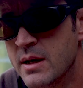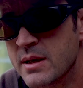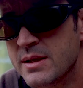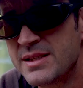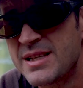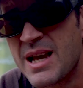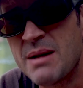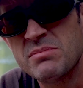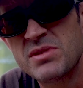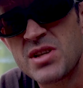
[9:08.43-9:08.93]

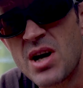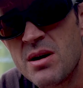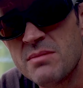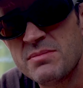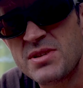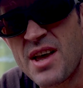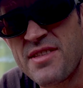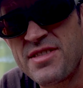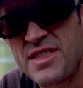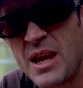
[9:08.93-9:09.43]

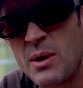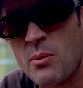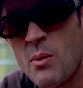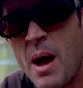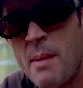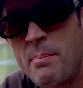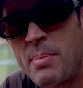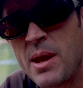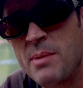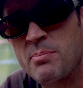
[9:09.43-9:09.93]
Sometimes I think
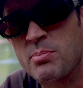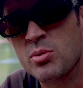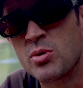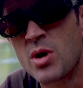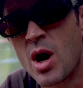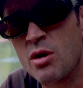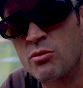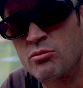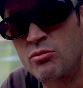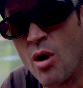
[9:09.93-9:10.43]
where people
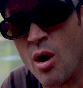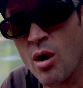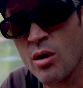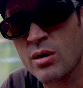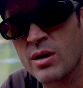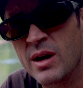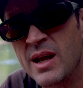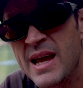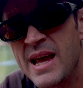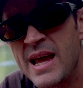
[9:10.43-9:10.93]
go wrong